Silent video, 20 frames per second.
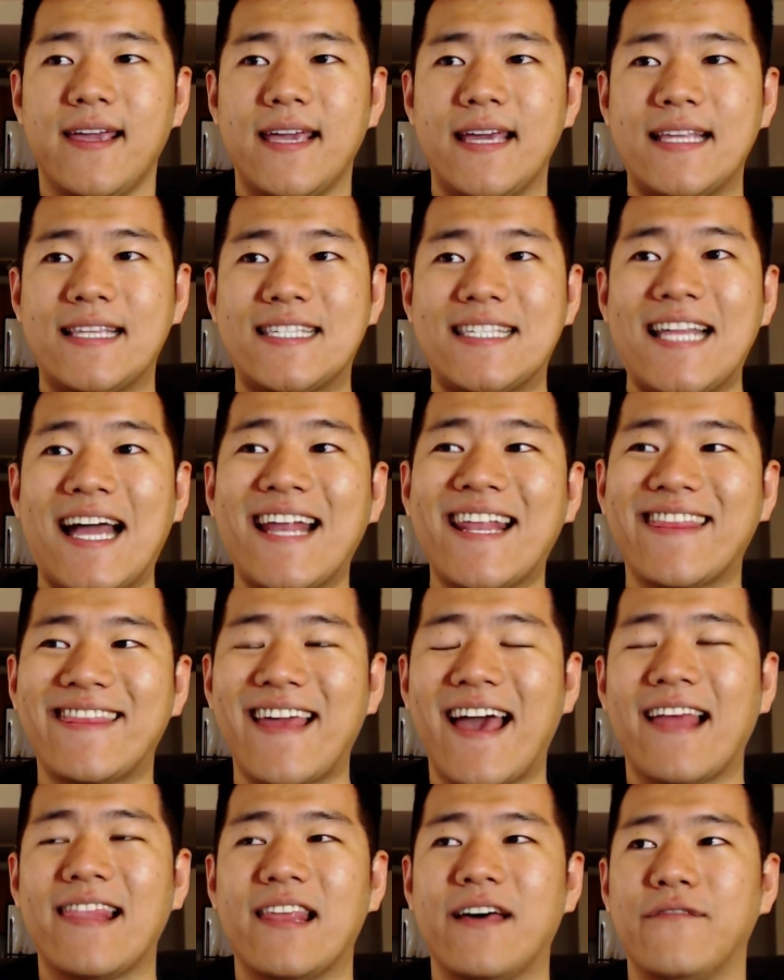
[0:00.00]
It's not at
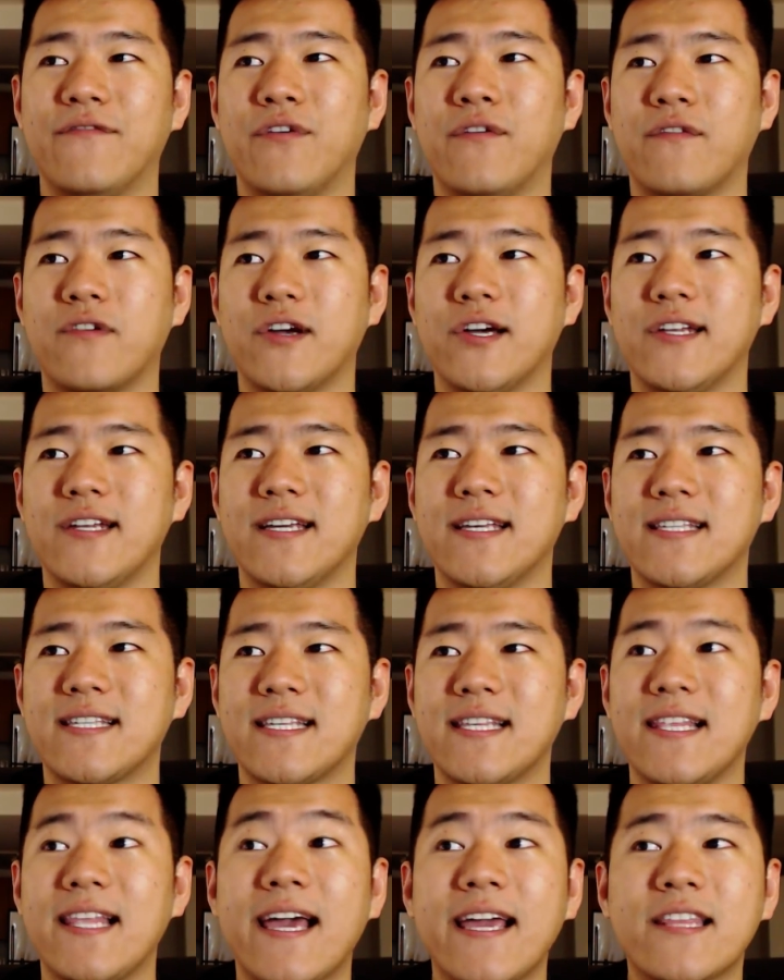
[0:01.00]
that level of
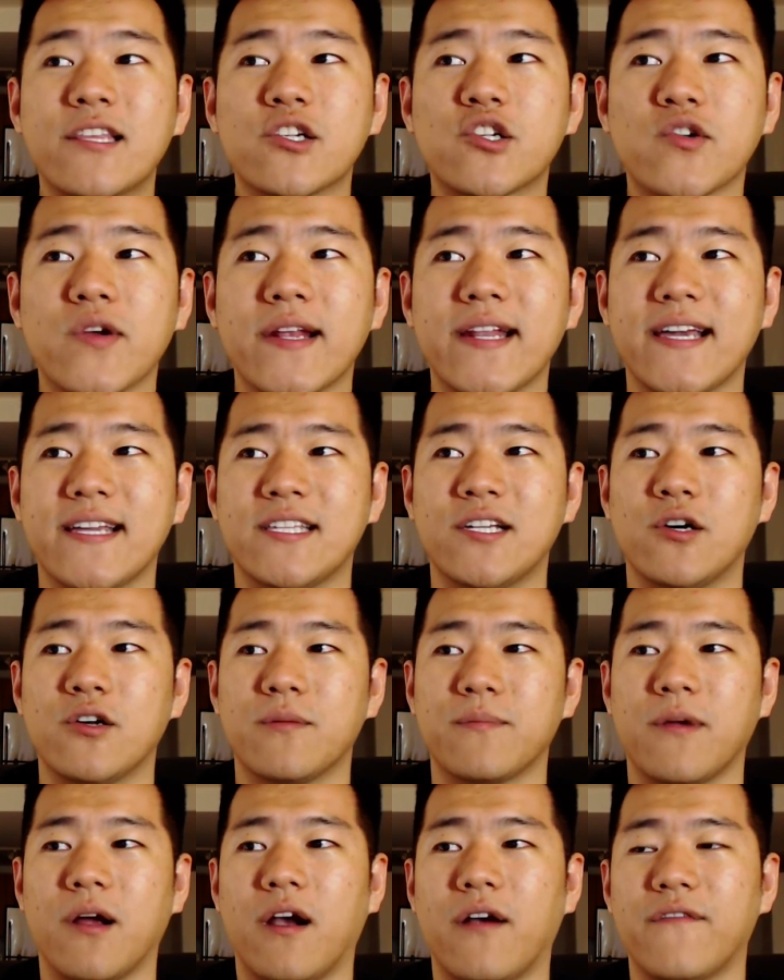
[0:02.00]
goodness. Like the Draenei
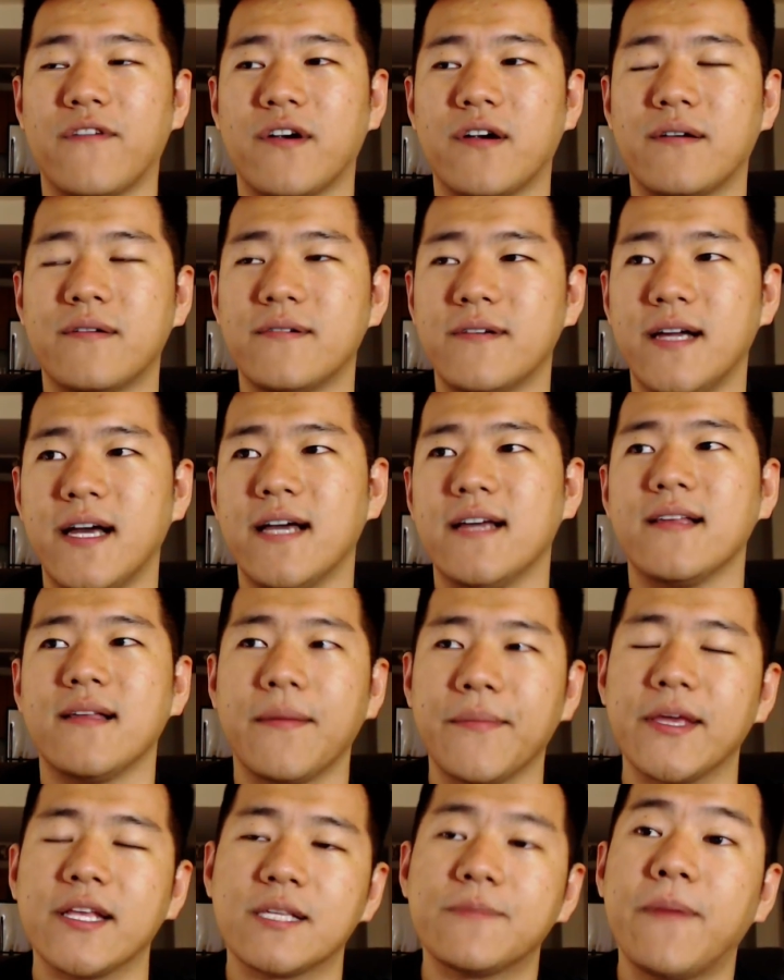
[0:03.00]
Totem Carver,
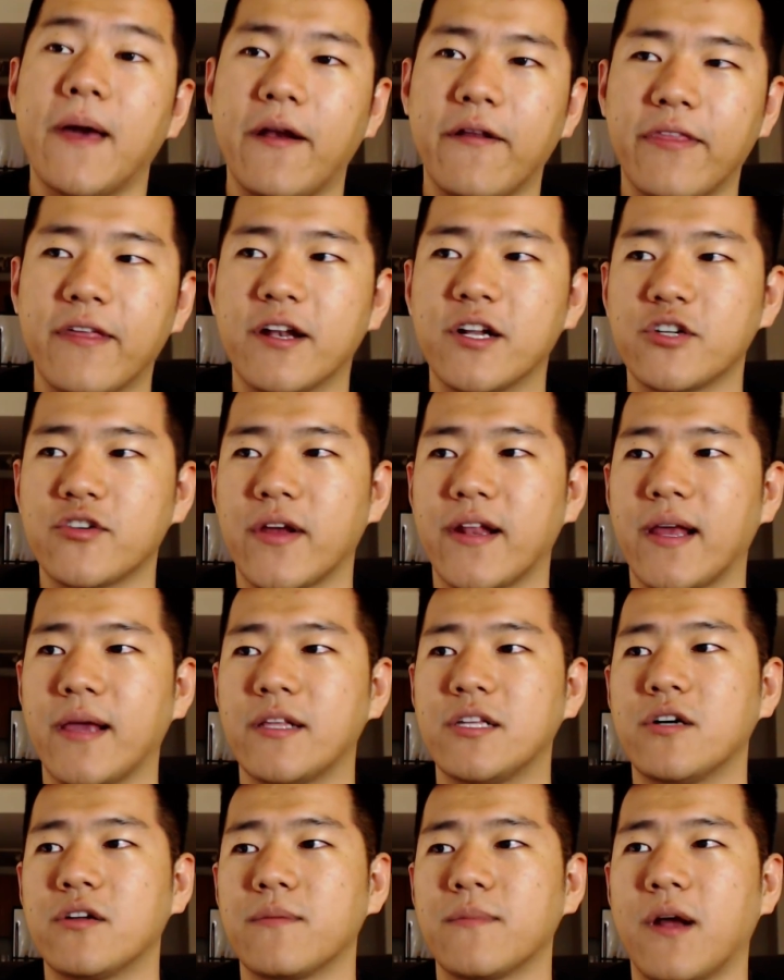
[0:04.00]
I mean, it's better than a
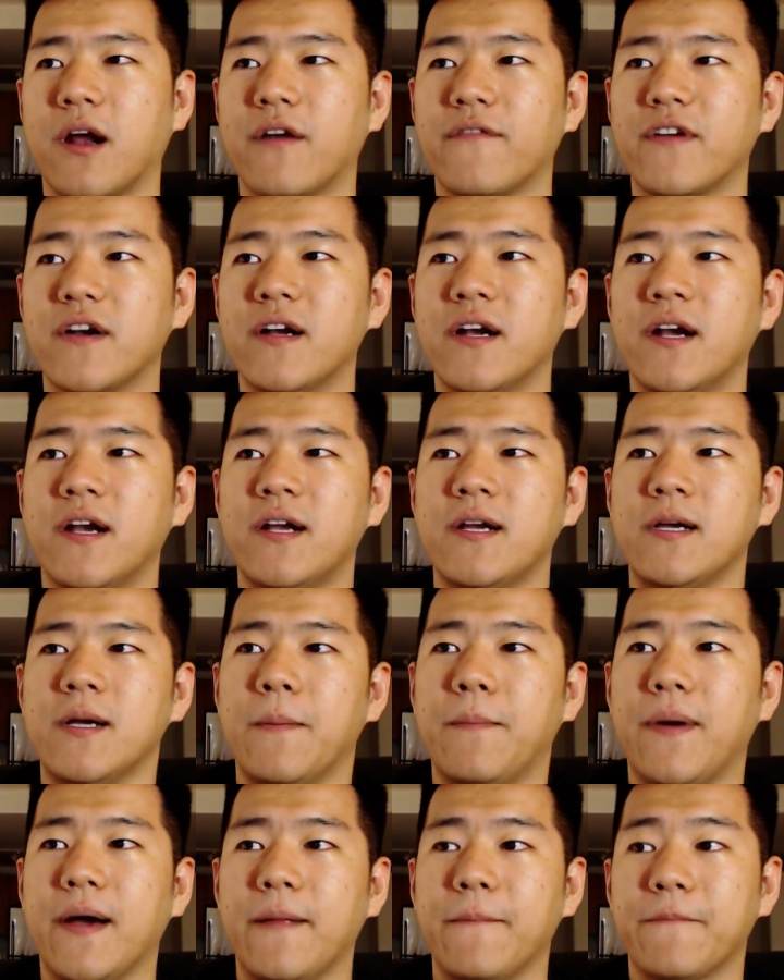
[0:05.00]
Draenei Totem Carver,
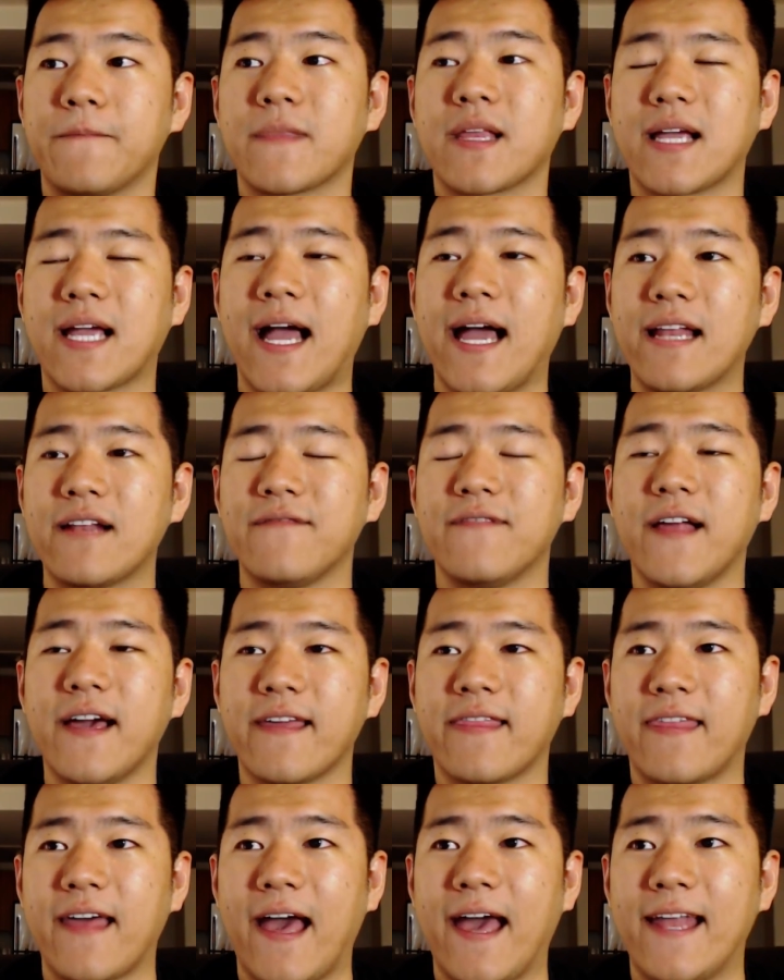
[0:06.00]
but kind of
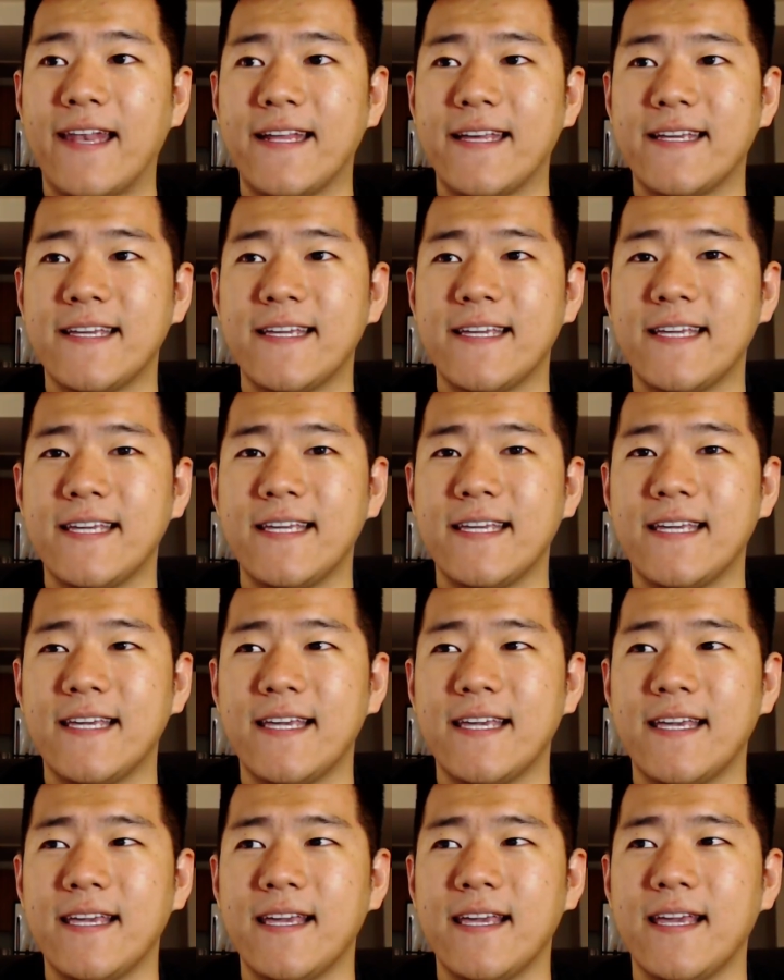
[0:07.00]
like that,
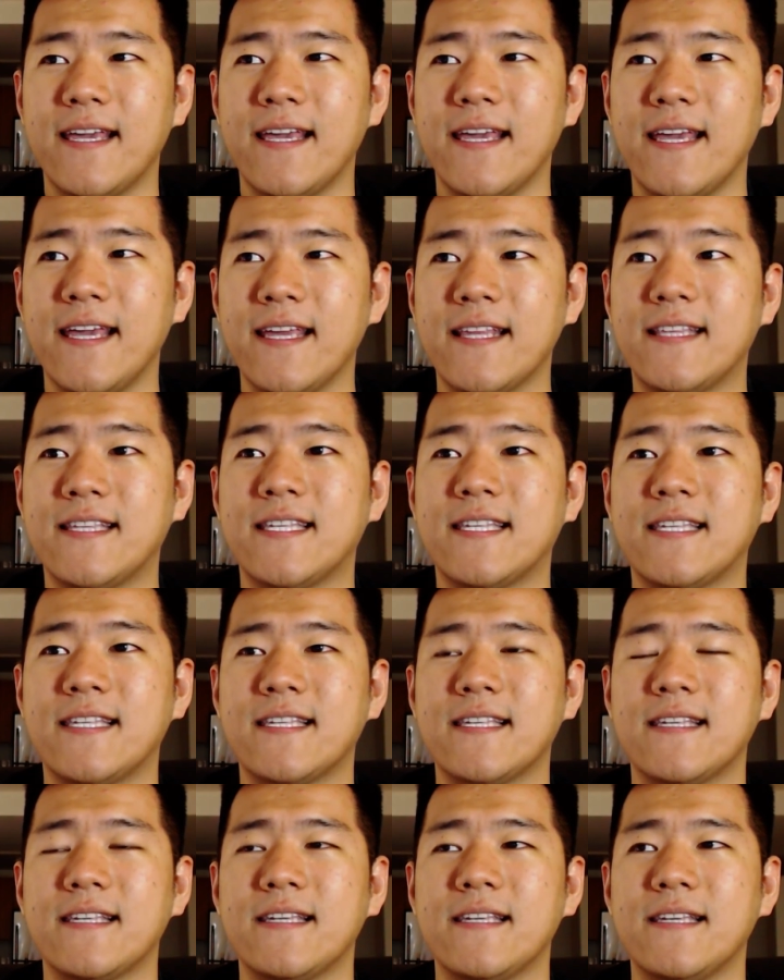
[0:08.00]

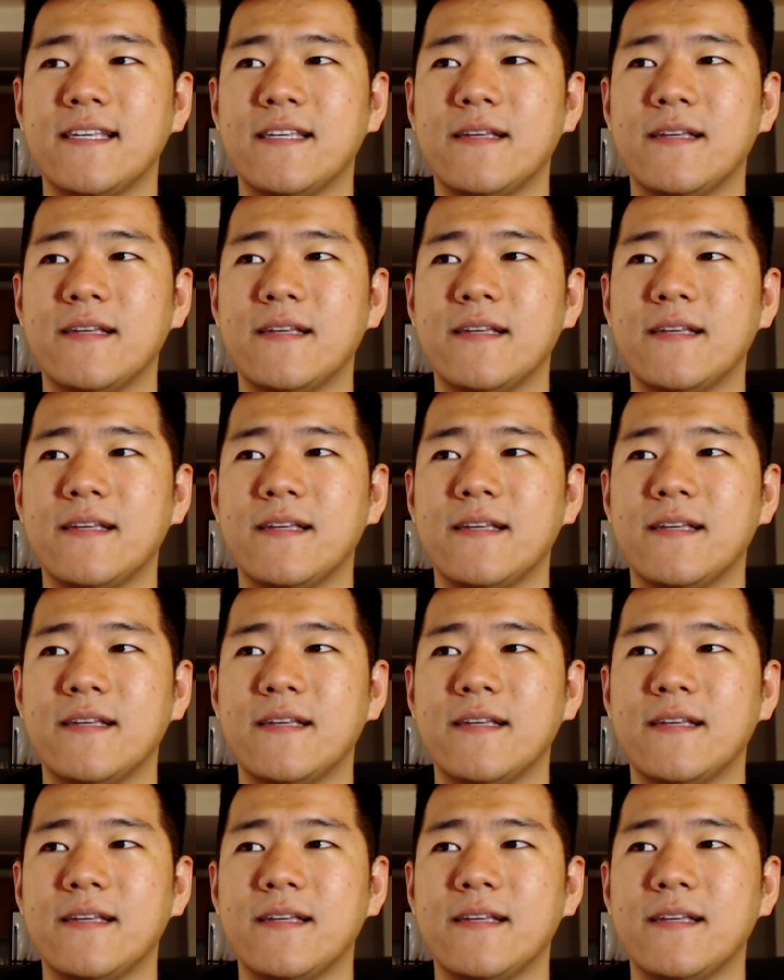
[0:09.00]
its